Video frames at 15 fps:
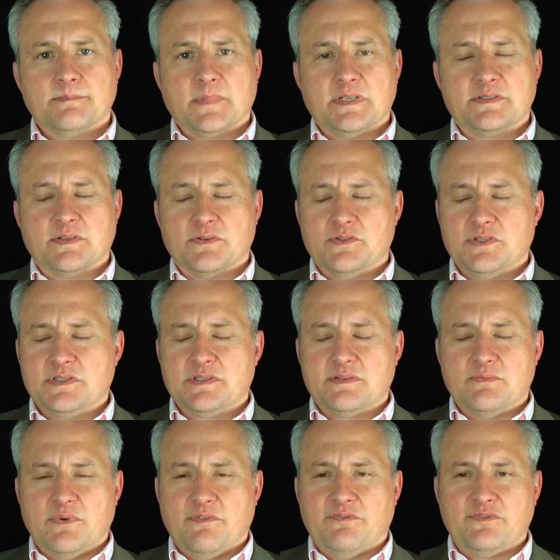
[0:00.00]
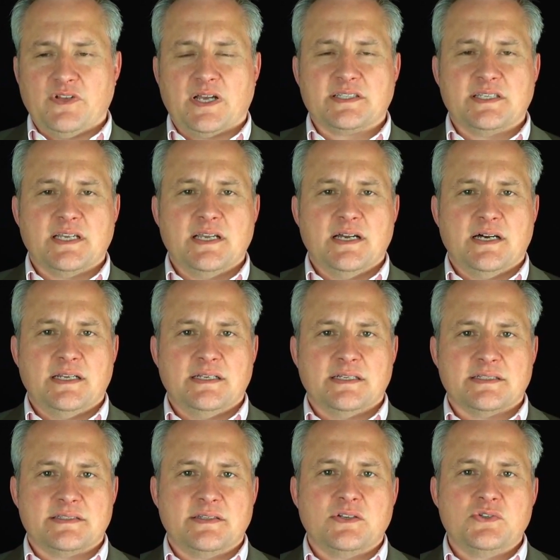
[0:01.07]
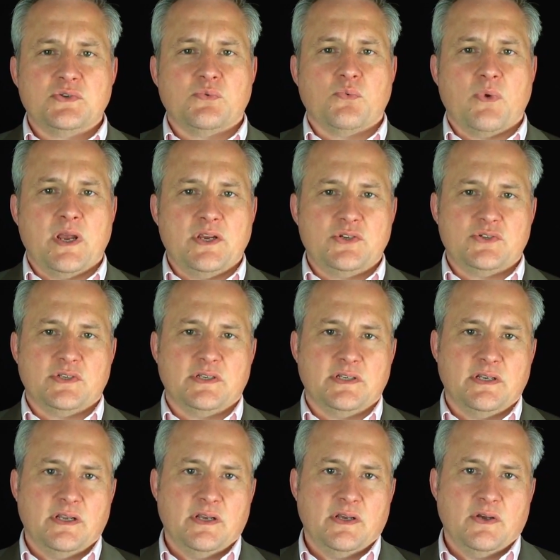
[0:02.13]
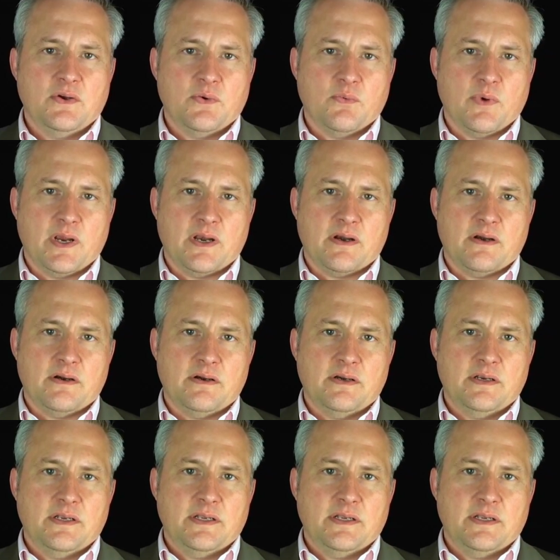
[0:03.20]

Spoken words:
So just reflecting on a situation where